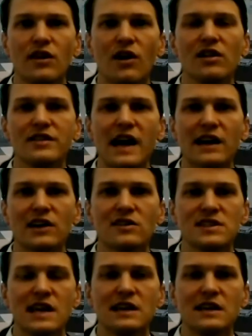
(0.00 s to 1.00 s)
All of that
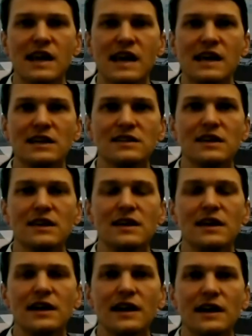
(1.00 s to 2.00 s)
goes hand in hand
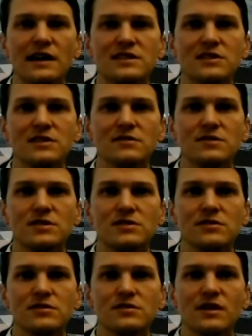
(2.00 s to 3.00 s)

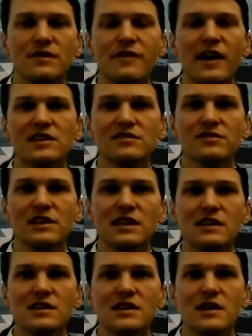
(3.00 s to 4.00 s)
to
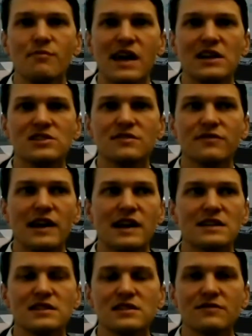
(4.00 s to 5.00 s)
effectively manage the
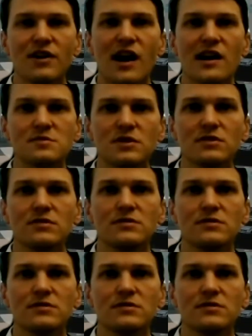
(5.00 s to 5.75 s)
finances of a hospital.